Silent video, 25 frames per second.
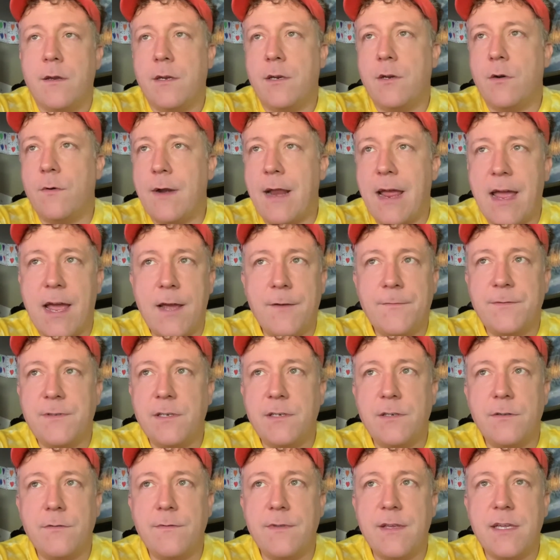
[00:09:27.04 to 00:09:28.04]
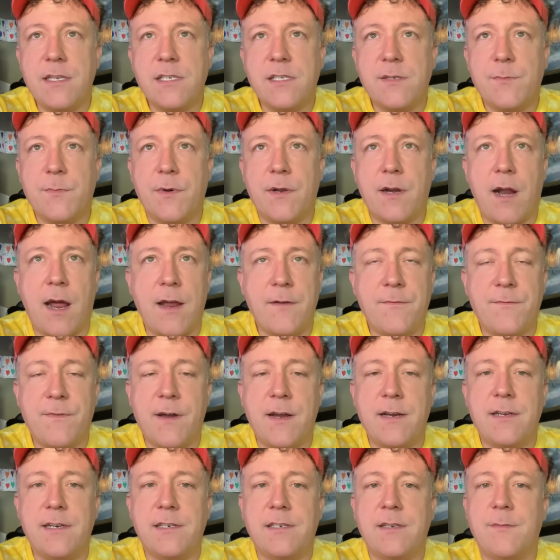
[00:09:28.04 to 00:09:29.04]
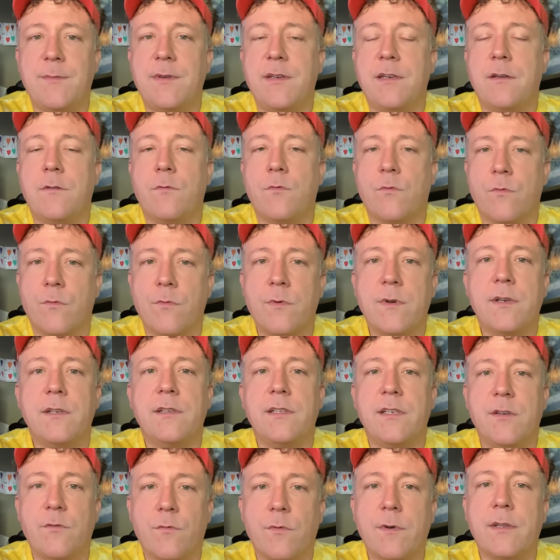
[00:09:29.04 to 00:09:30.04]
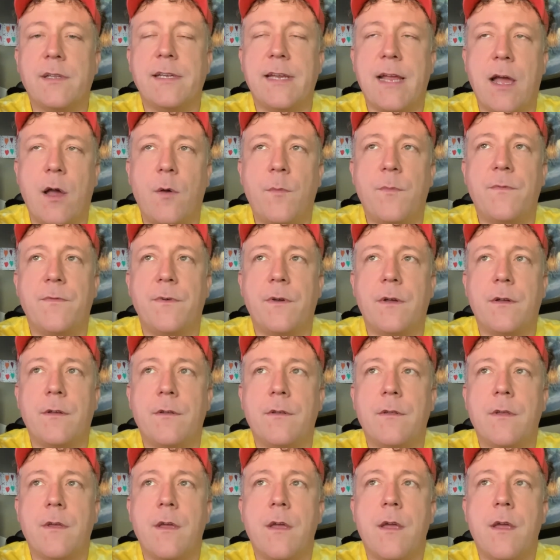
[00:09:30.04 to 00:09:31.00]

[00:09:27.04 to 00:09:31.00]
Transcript: You don't have to do this, but I find it to be really, really helpful.